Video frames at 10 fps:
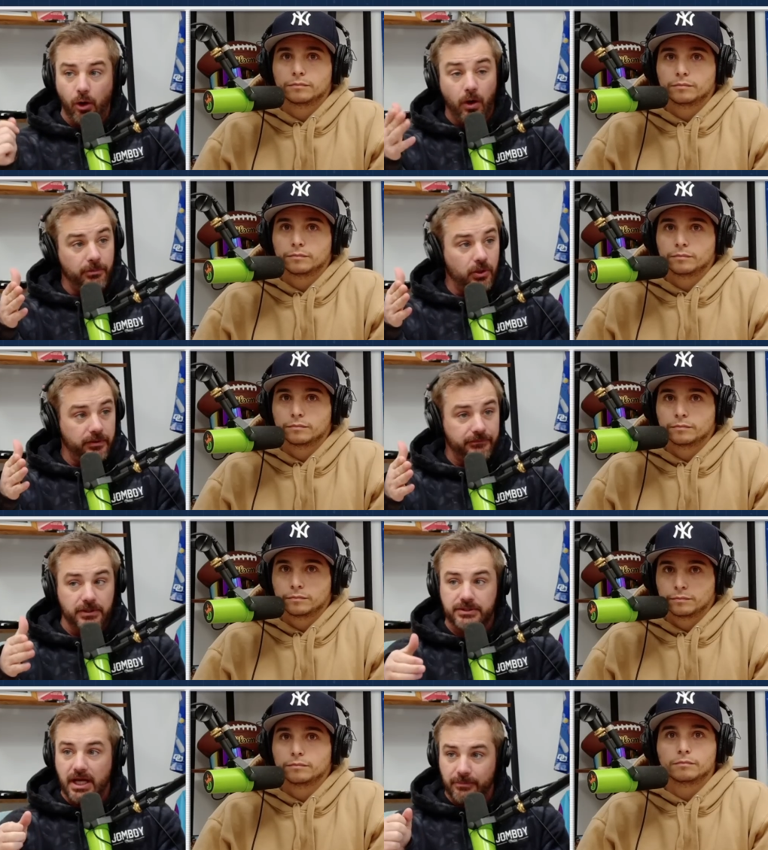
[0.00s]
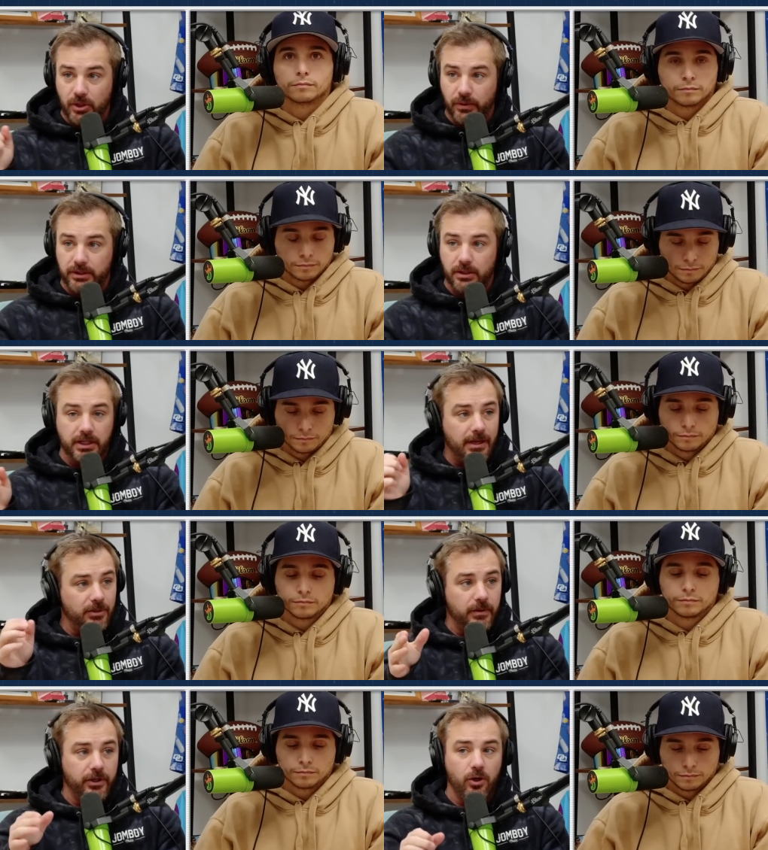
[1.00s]
Speaker 1: Oh, I'm going to first. I'm going third. I'm
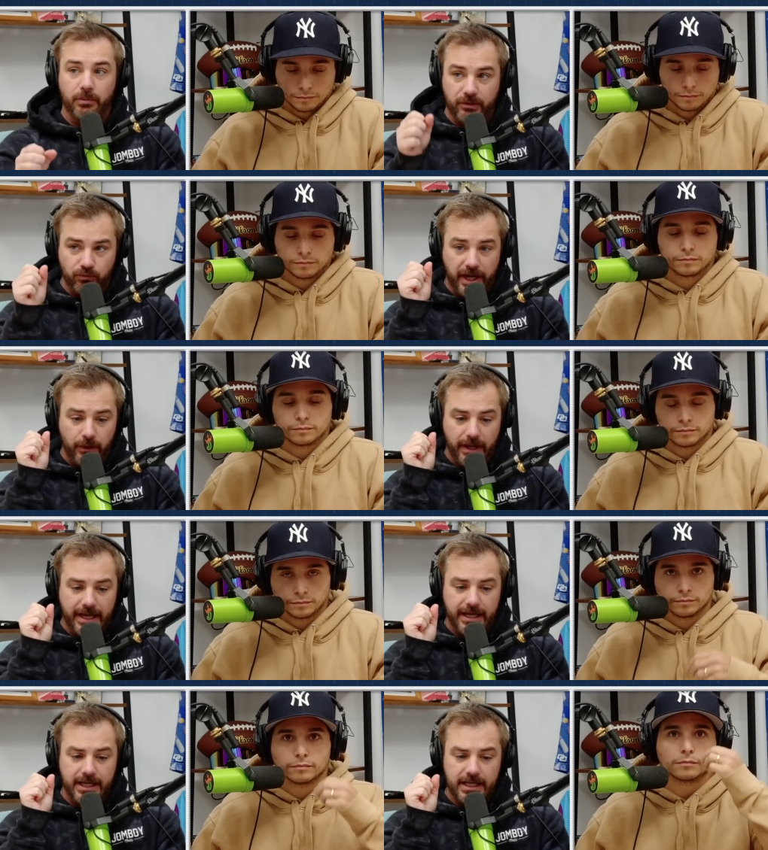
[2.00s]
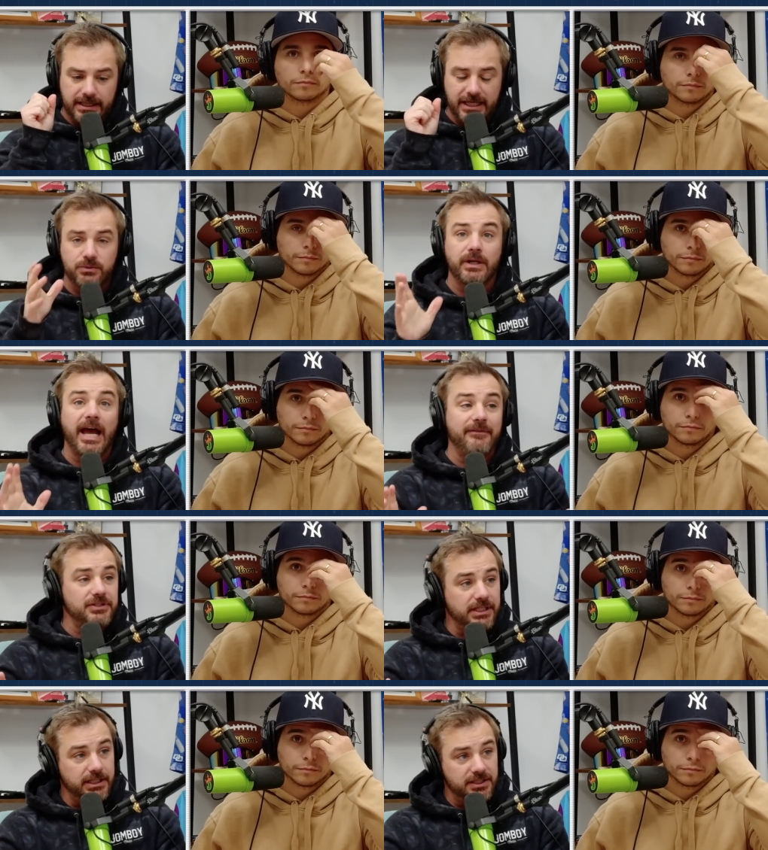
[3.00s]
going home like right away. That's what I've
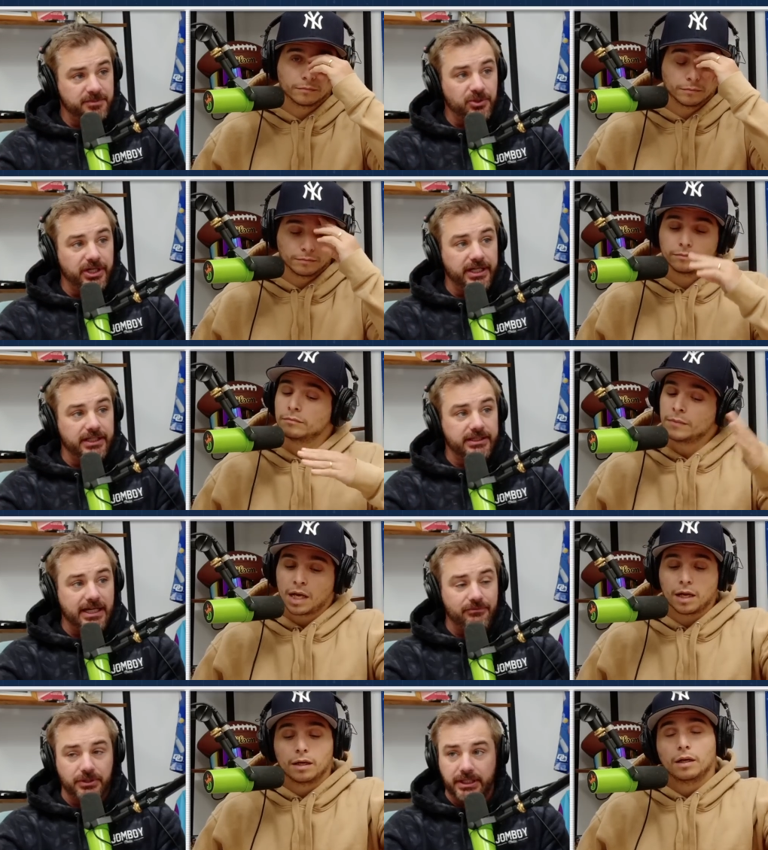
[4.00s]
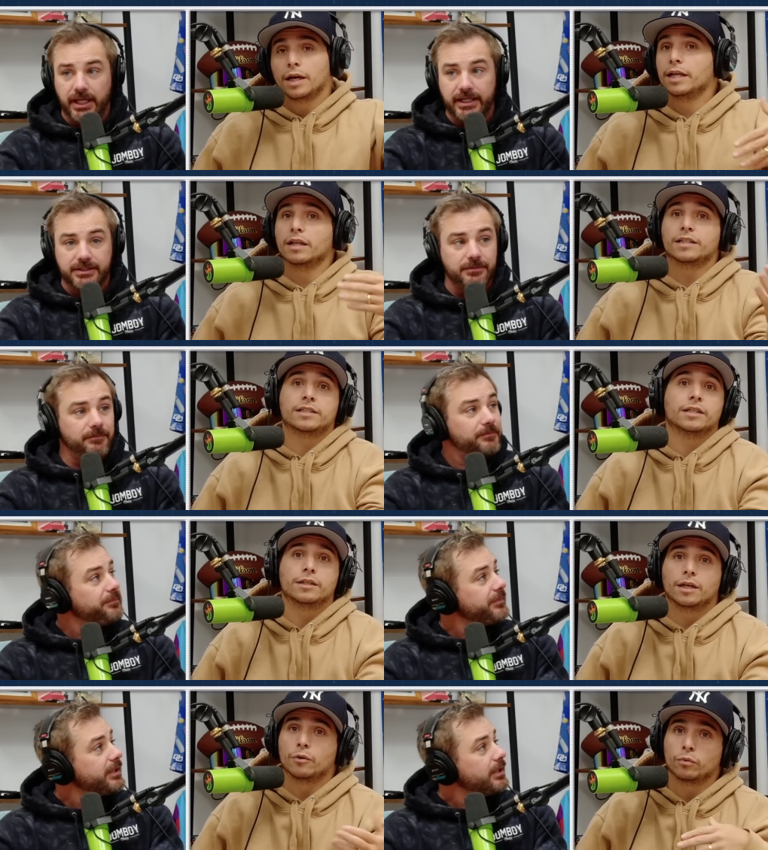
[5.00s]
seen in spring that I've really liked. And let's see,
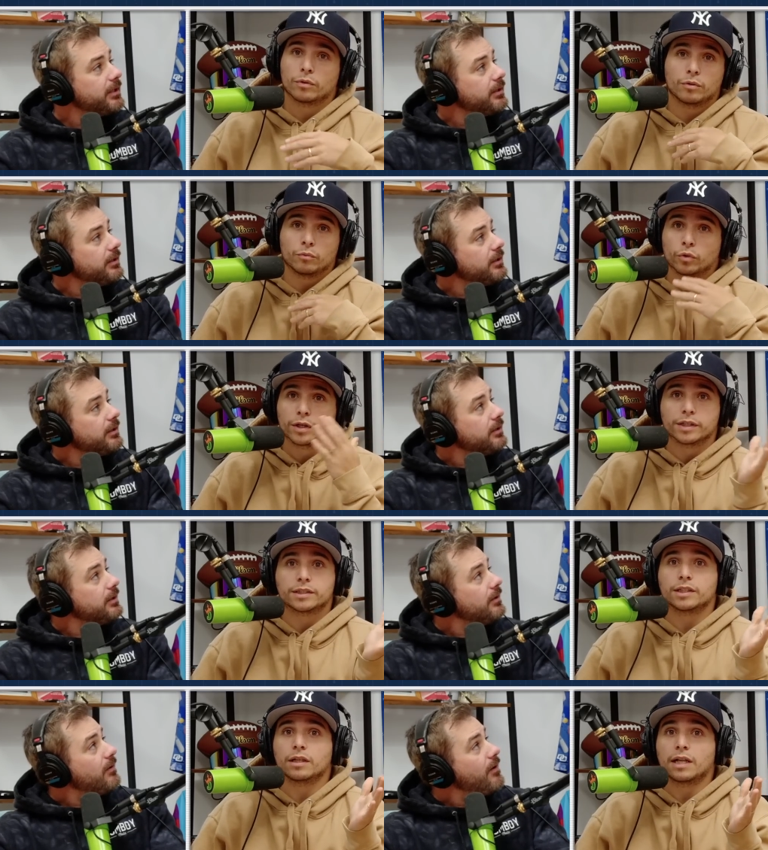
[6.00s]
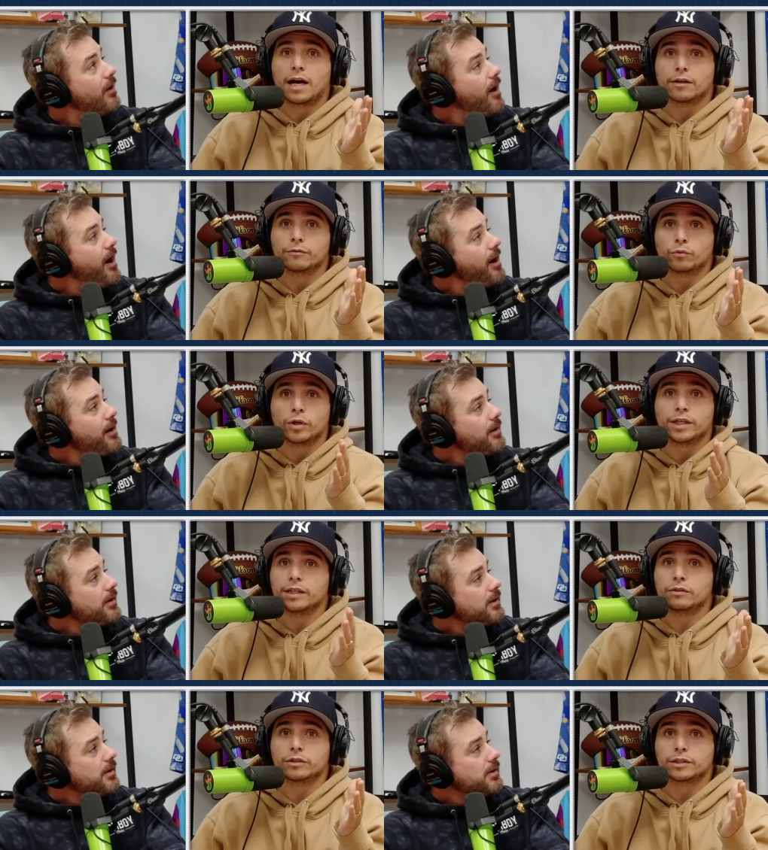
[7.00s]
Speaker 2: and and we're gonna see a lot of what
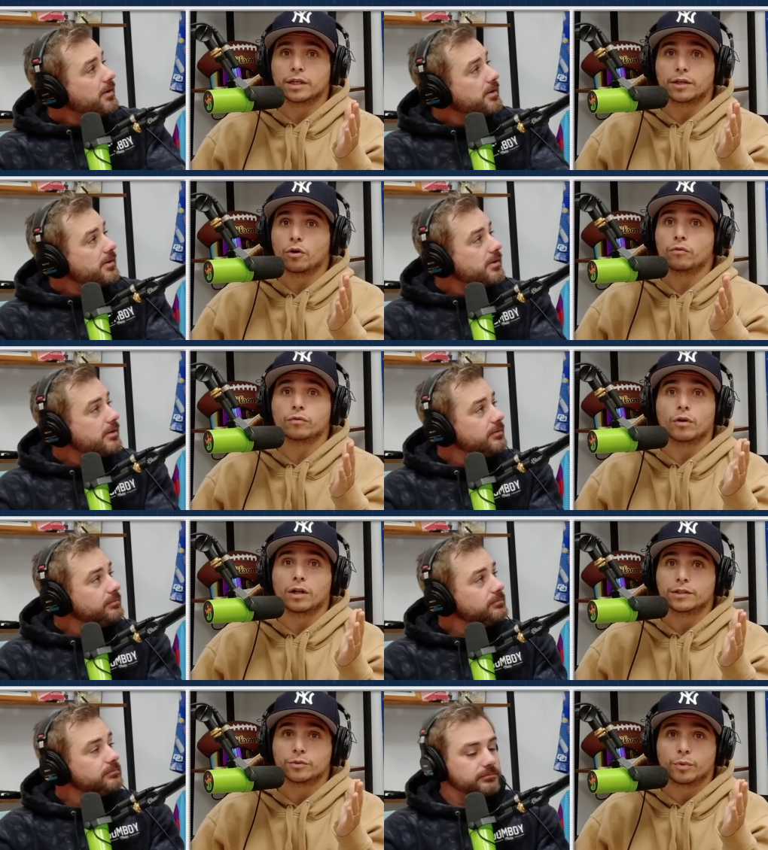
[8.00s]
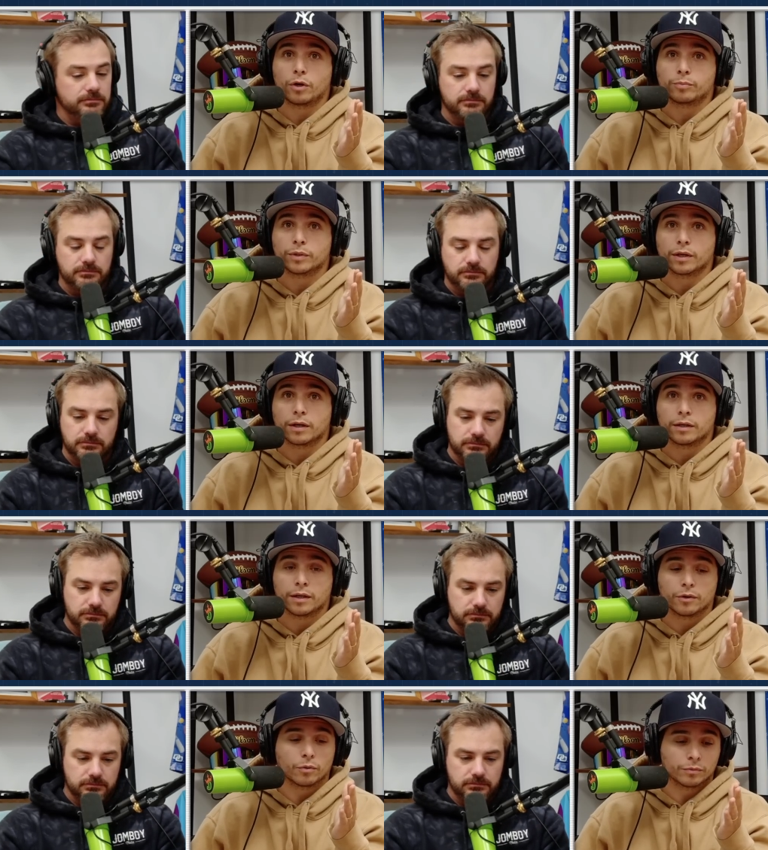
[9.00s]
he looks like overall as a ball player. I,
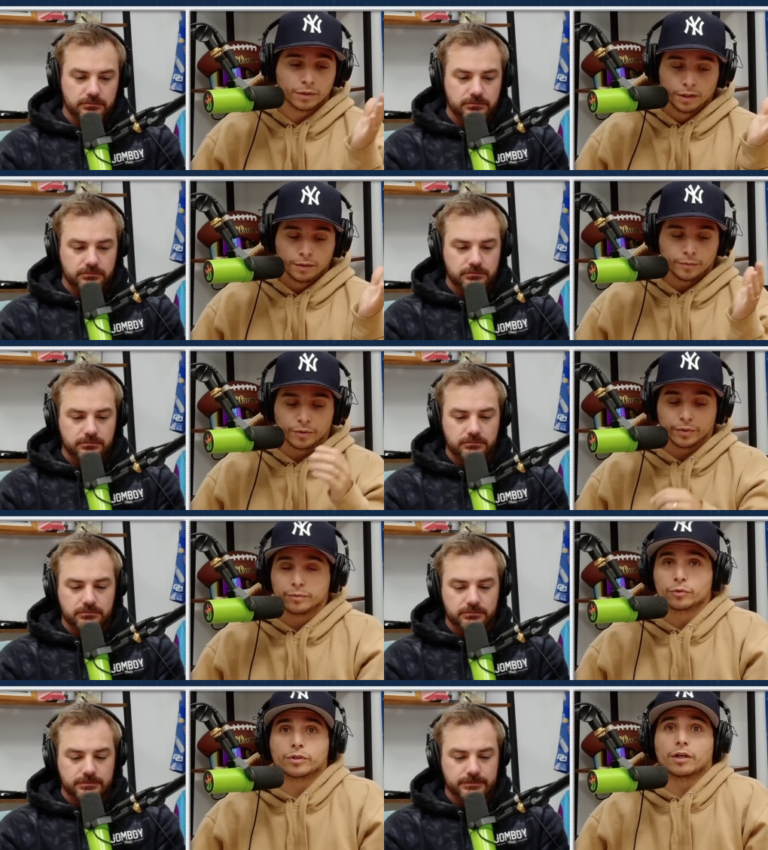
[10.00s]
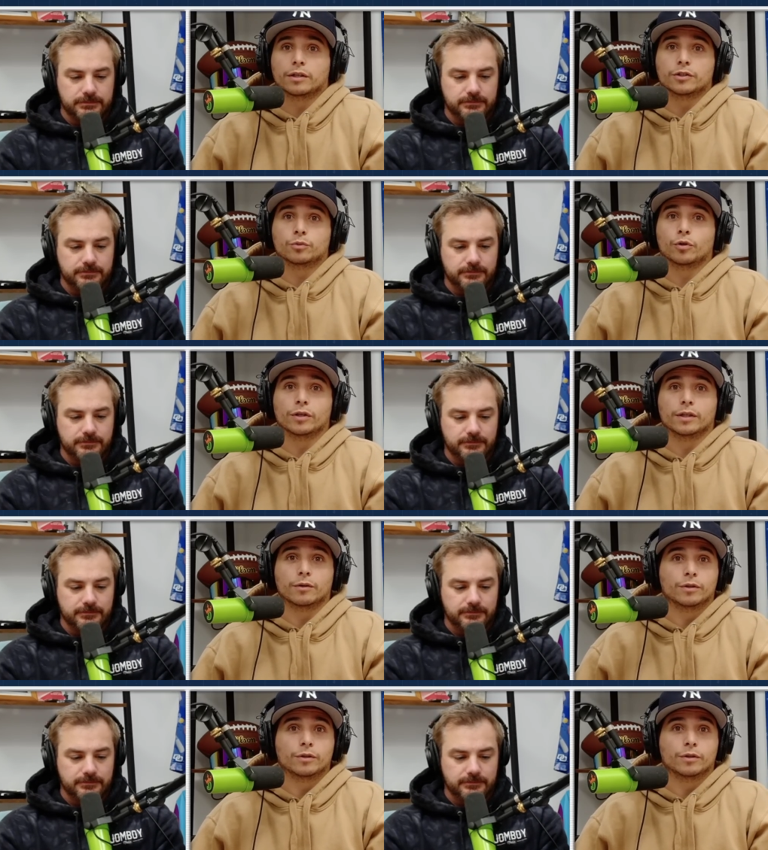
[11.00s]
I know me and Beebs were talking this morning, like